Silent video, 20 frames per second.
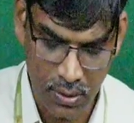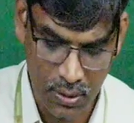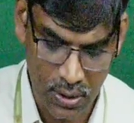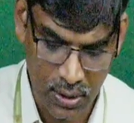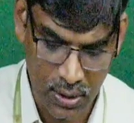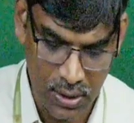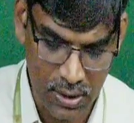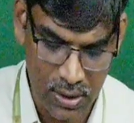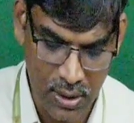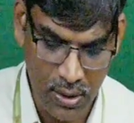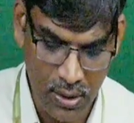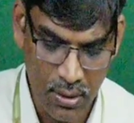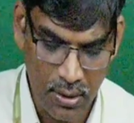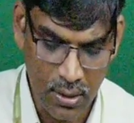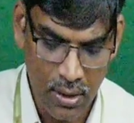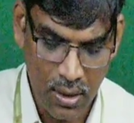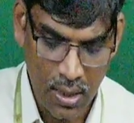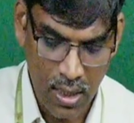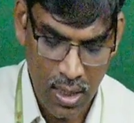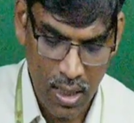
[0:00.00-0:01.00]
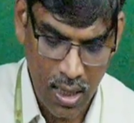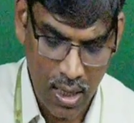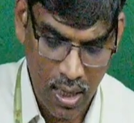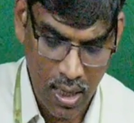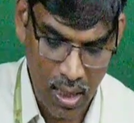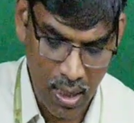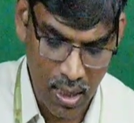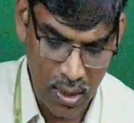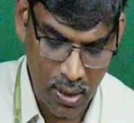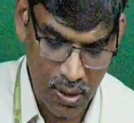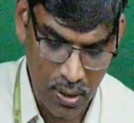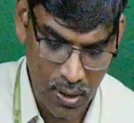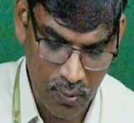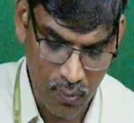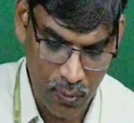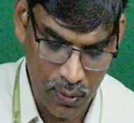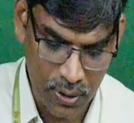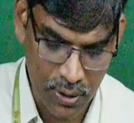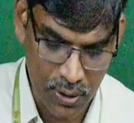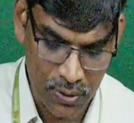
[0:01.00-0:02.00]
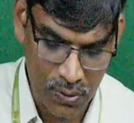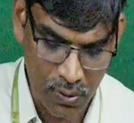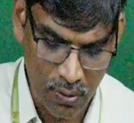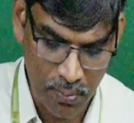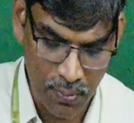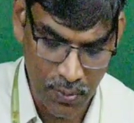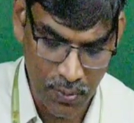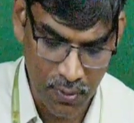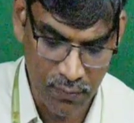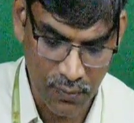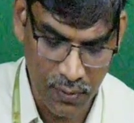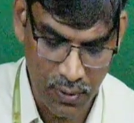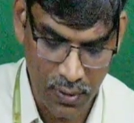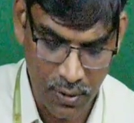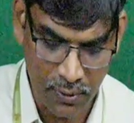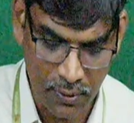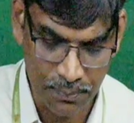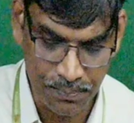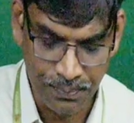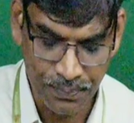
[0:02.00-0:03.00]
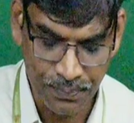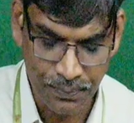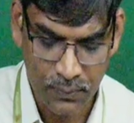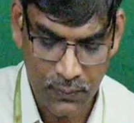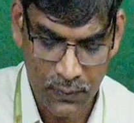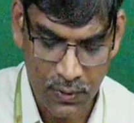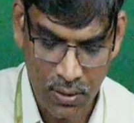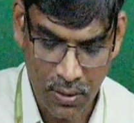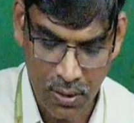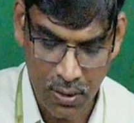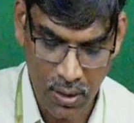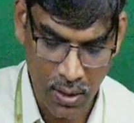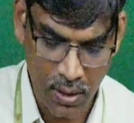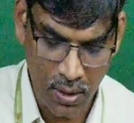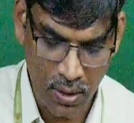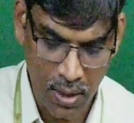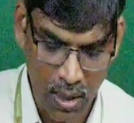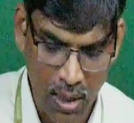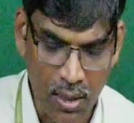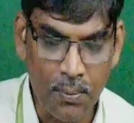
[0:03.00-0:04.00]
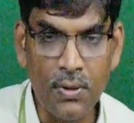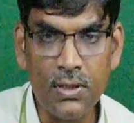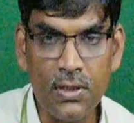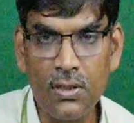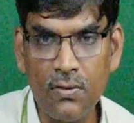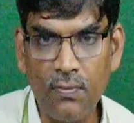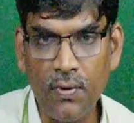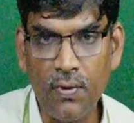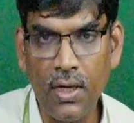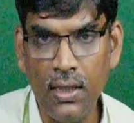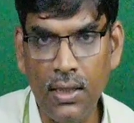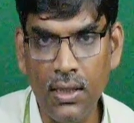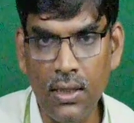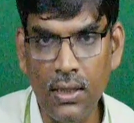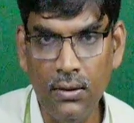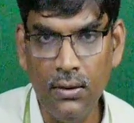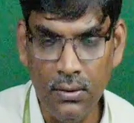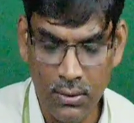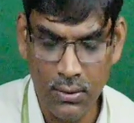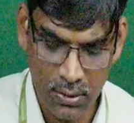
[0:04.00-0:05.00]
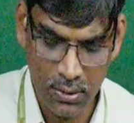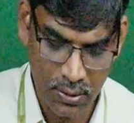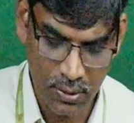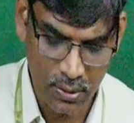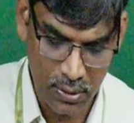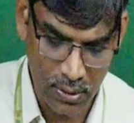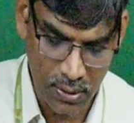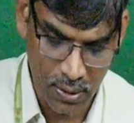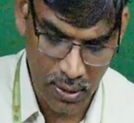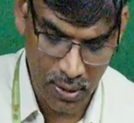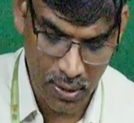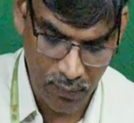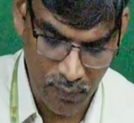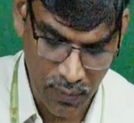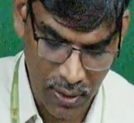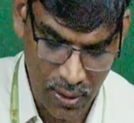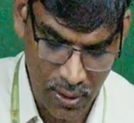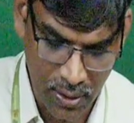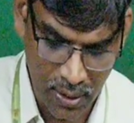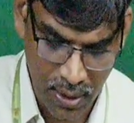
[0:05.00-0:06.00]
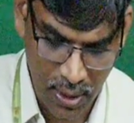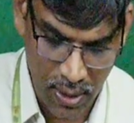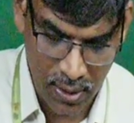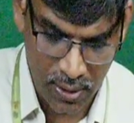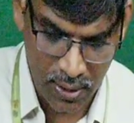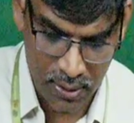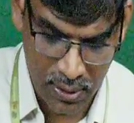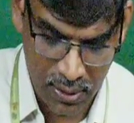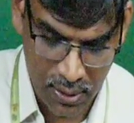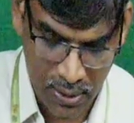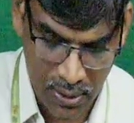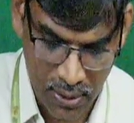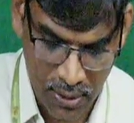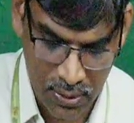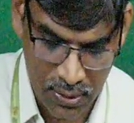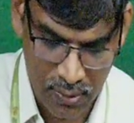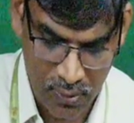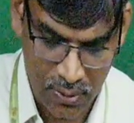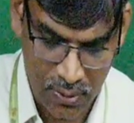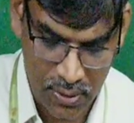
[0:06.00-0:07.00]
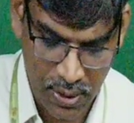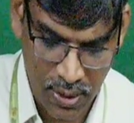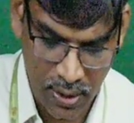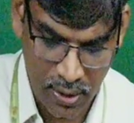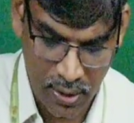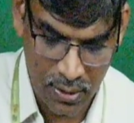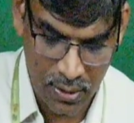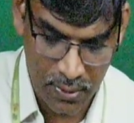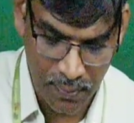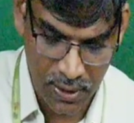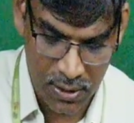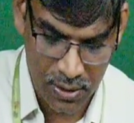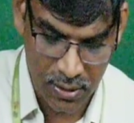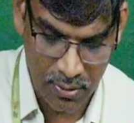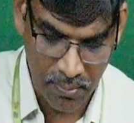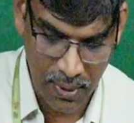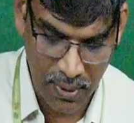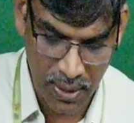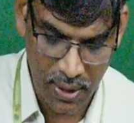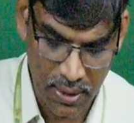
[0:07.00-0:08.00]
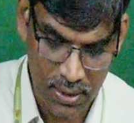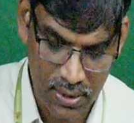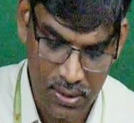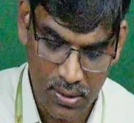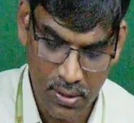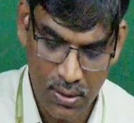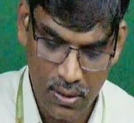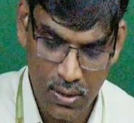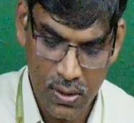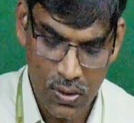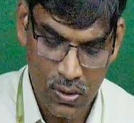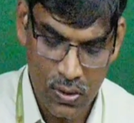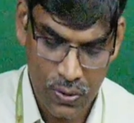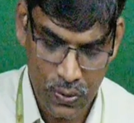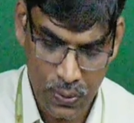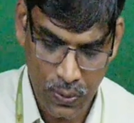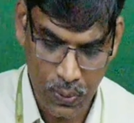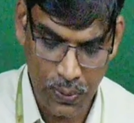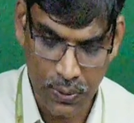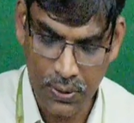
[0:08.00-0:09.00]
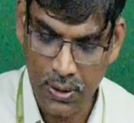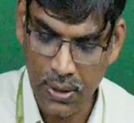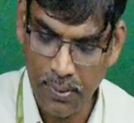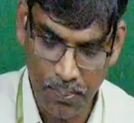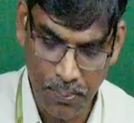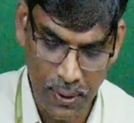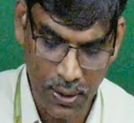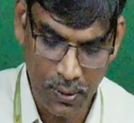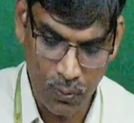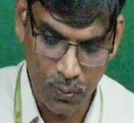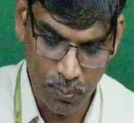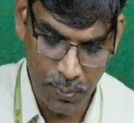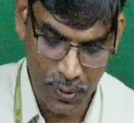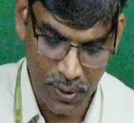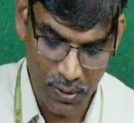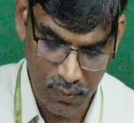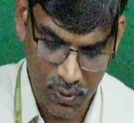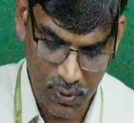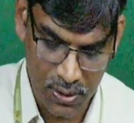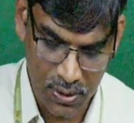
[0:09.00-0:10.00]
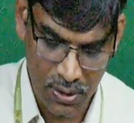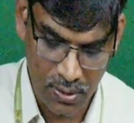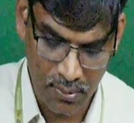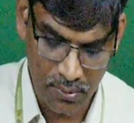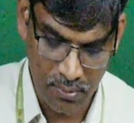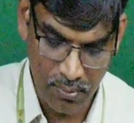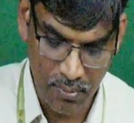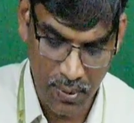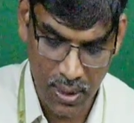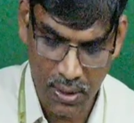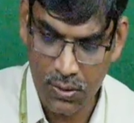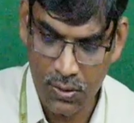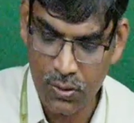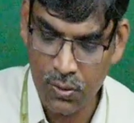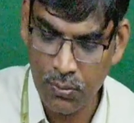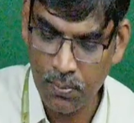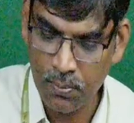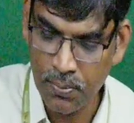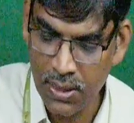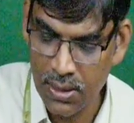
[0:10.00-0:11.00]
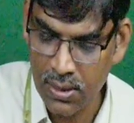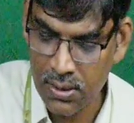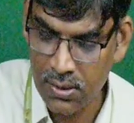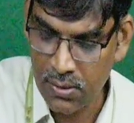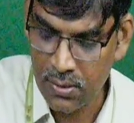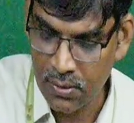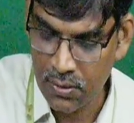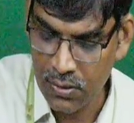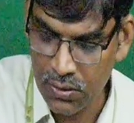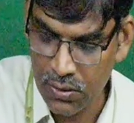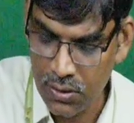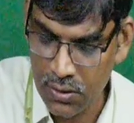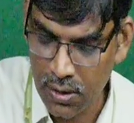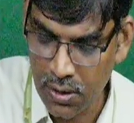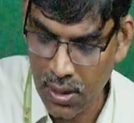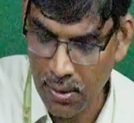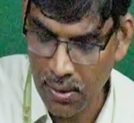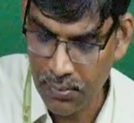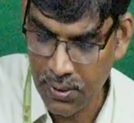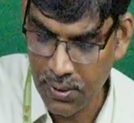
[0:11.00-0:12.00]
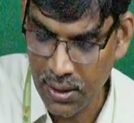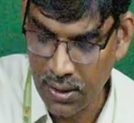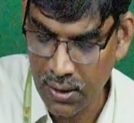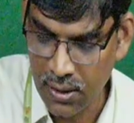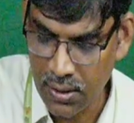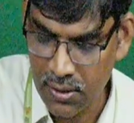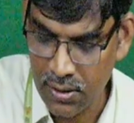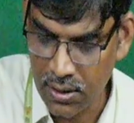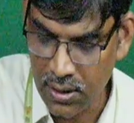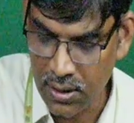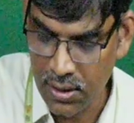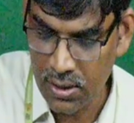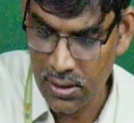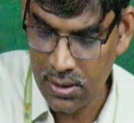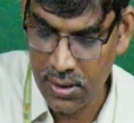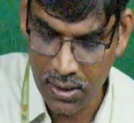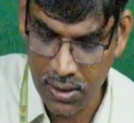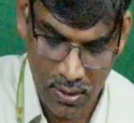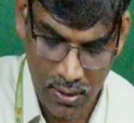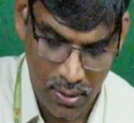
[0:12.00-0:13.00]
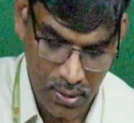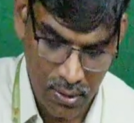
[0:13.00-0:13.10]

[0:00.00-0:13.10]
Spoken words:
easy, and voltage drop of armature winding here where the current is entered, that is going to take in plus and minus. So apply loop equation, minus to plus I am taking as easy,